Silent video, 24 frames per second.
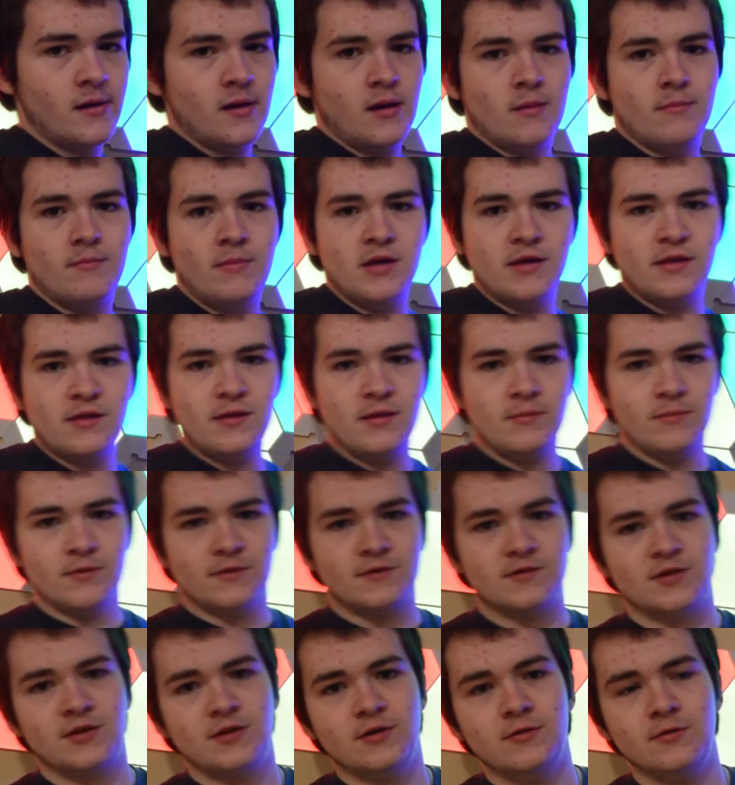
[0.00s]
Myth number
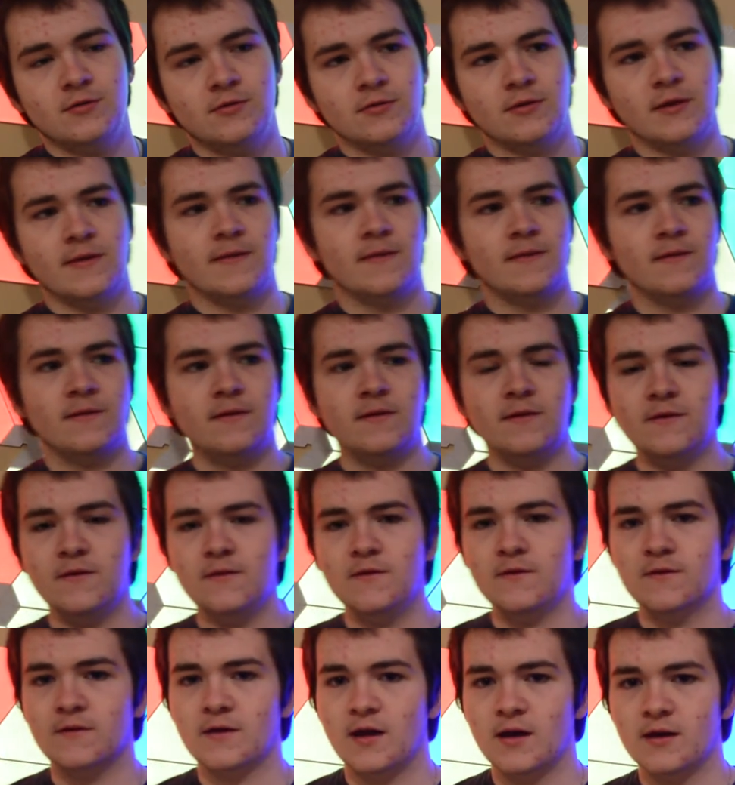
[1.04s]
two, and this
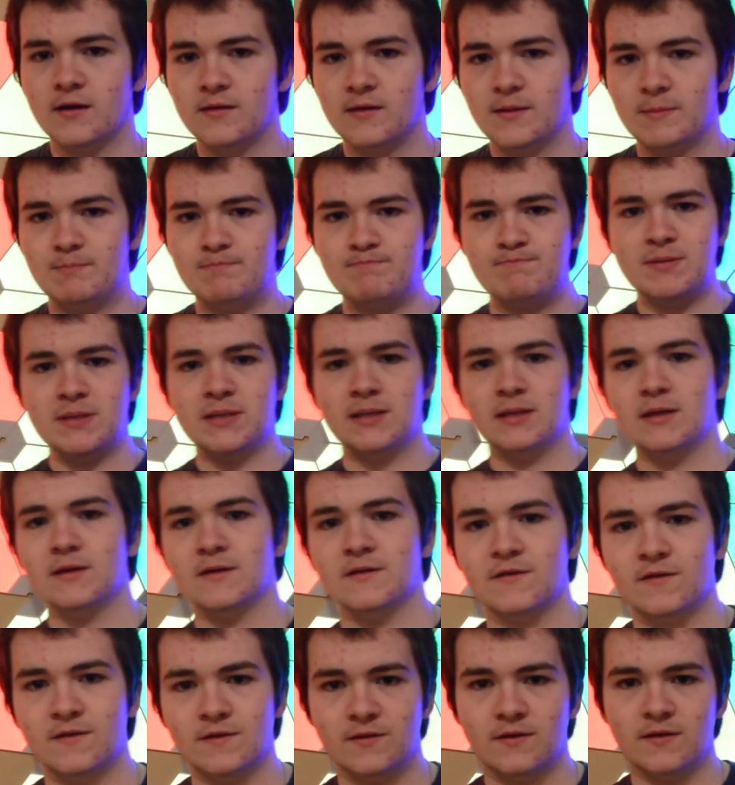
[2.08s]
is kind of the
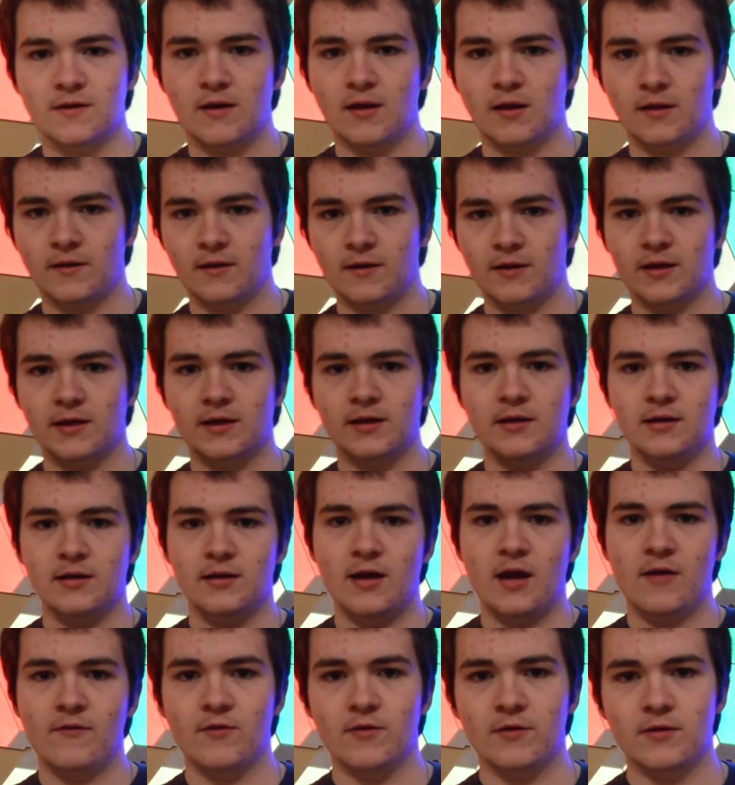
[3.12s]
biggest thing that I can
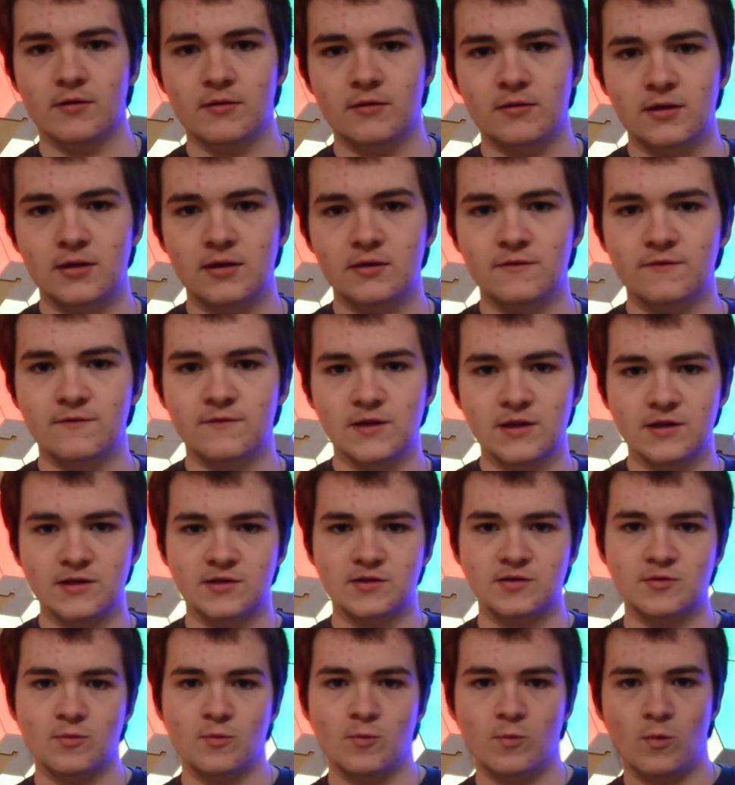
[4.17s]
never
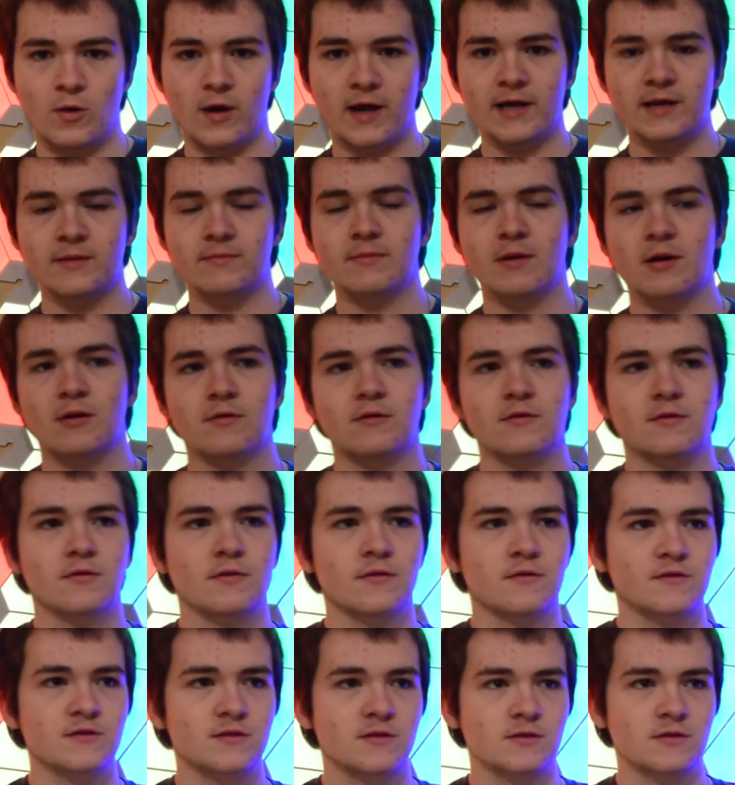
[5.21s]
convince wide
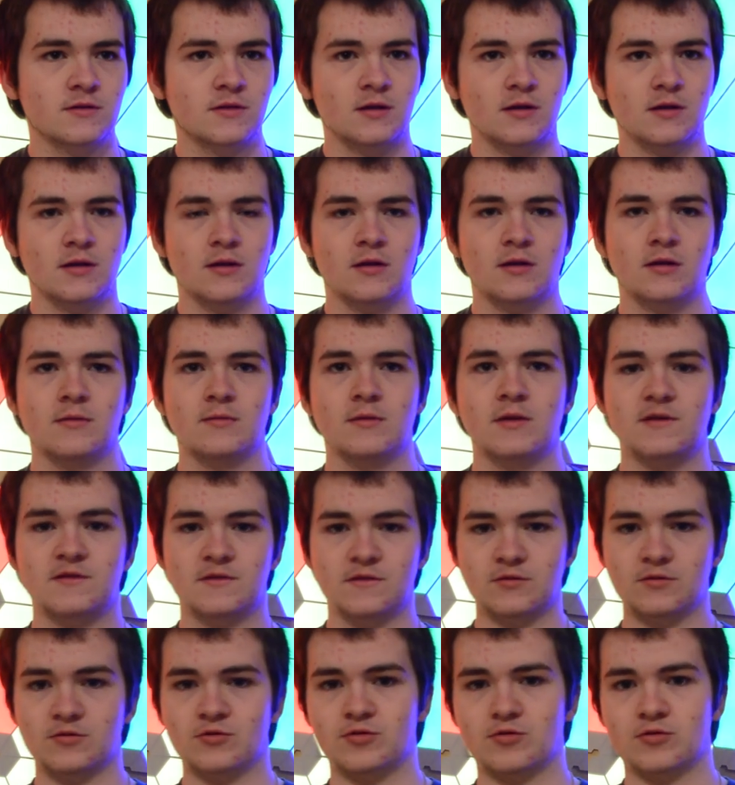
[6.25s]
mouthers uh,
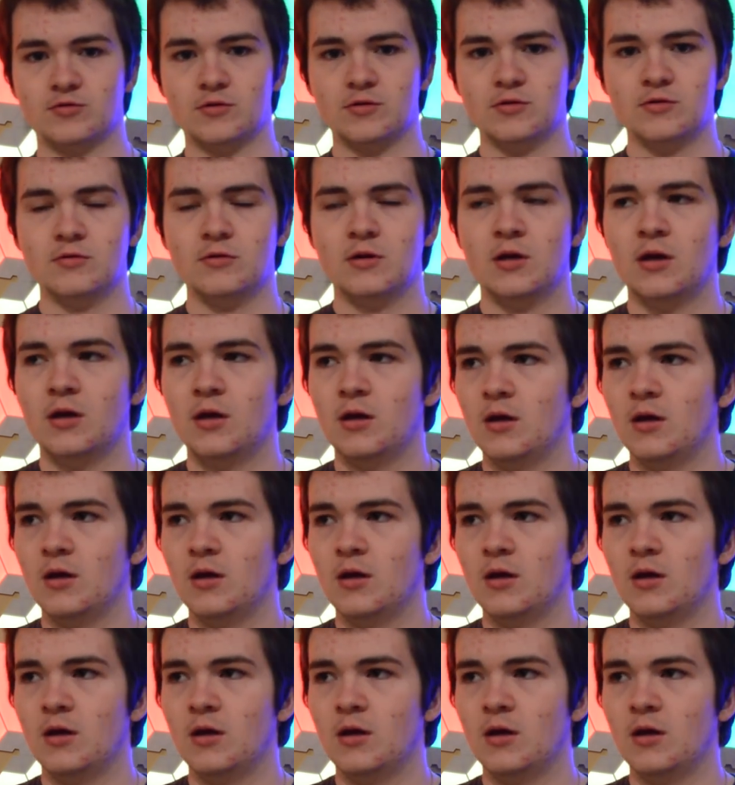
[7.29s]
isn't true.